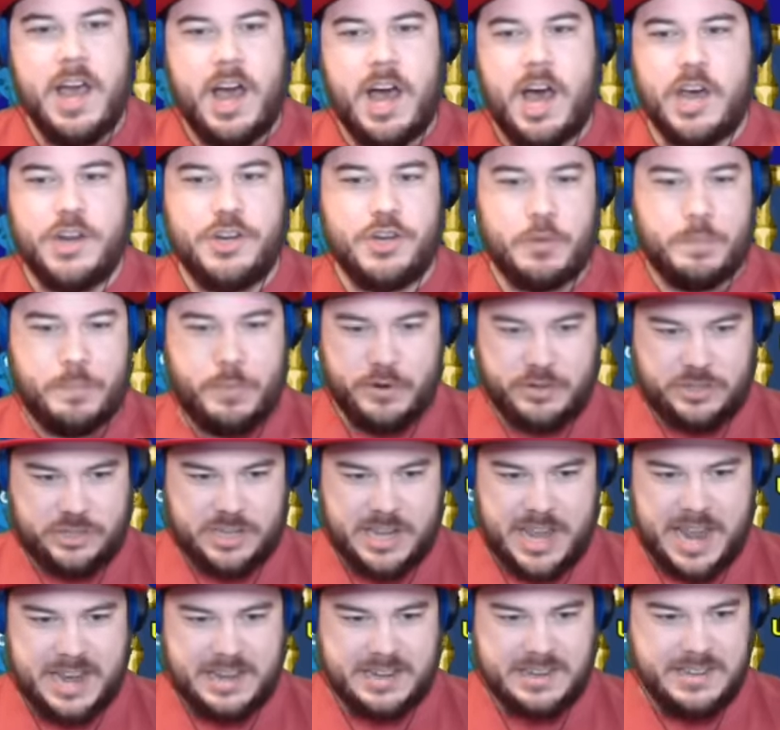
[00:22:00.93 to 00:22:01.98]
hundred
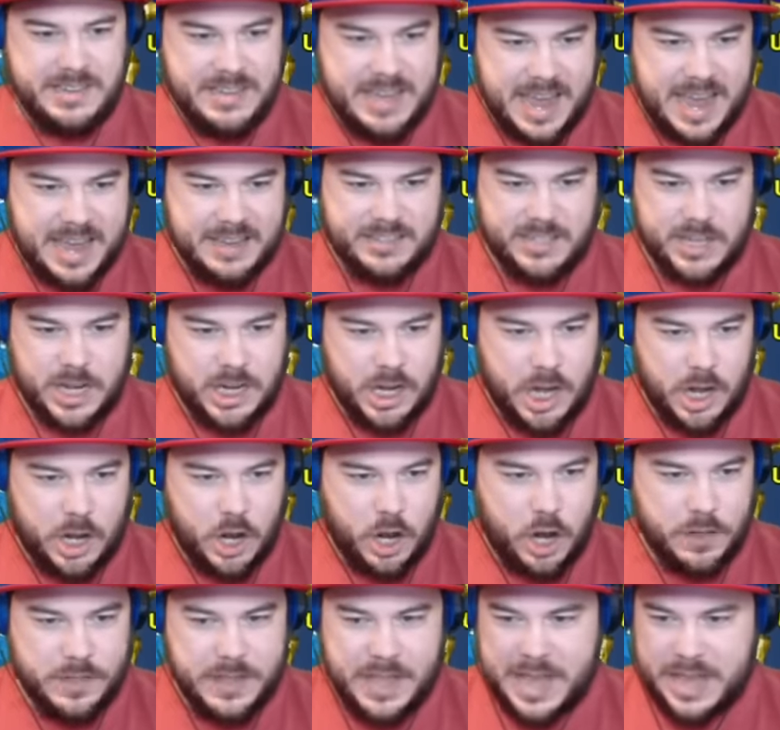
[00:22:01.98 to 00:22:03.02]
percent! Yes, unlock
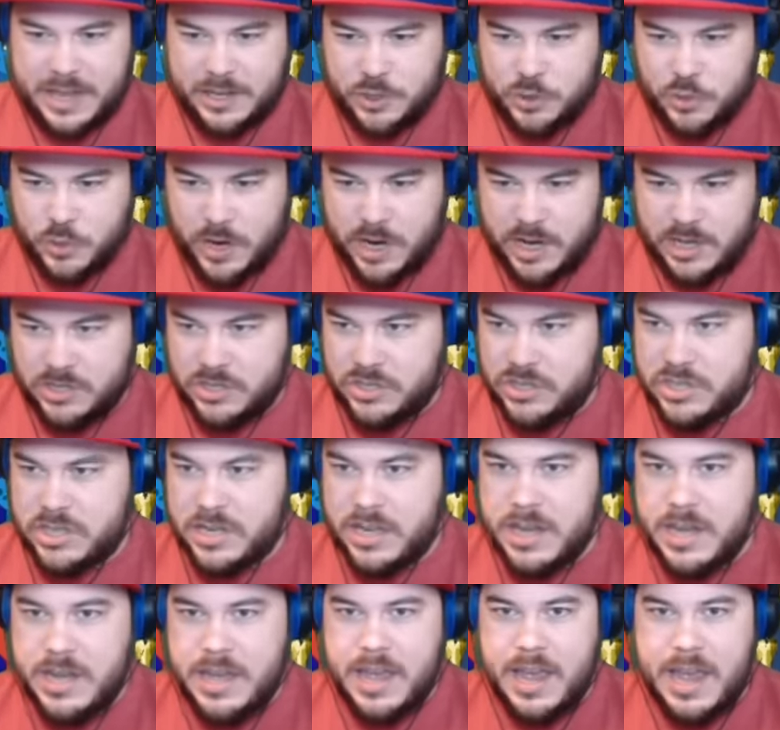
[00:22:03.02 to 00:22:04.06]
all the extras
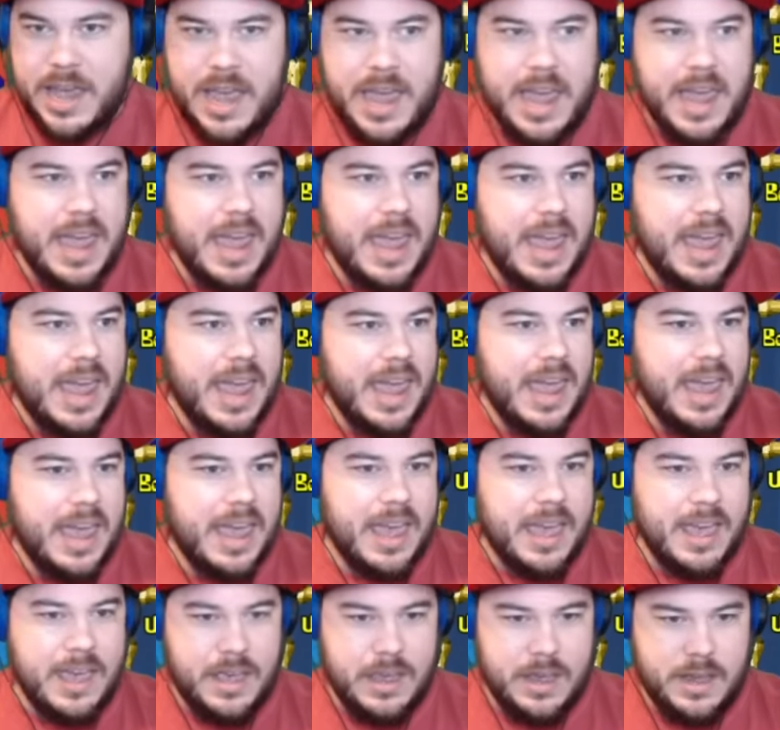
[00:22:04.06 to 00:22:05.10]

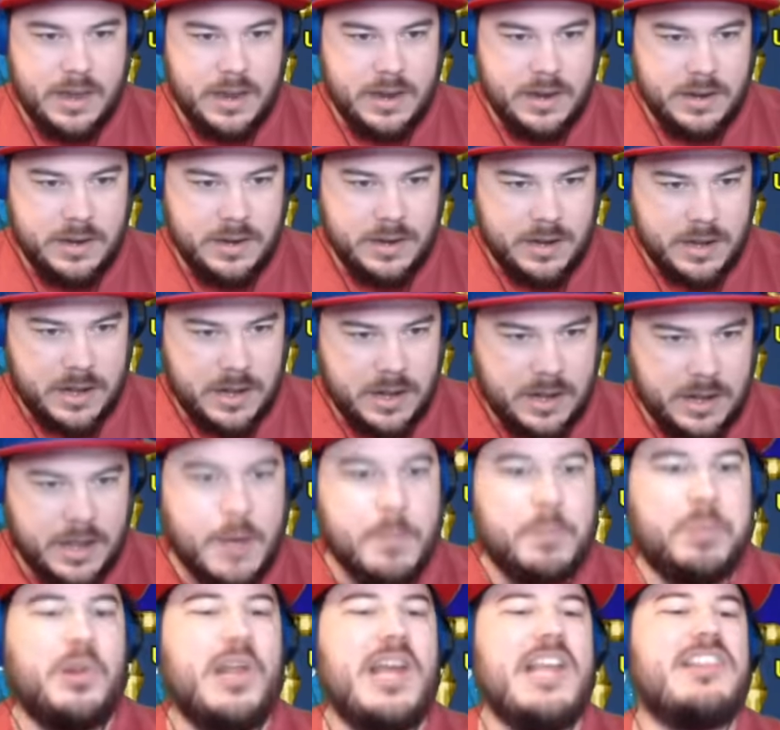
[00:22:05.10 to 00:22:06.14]
and uh,
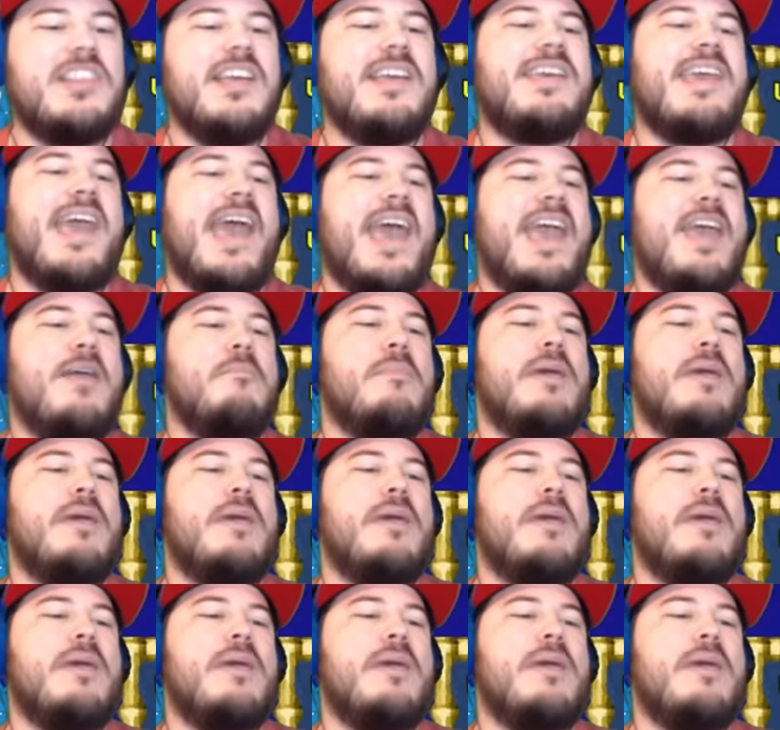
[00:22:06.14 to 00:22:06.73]
complete the game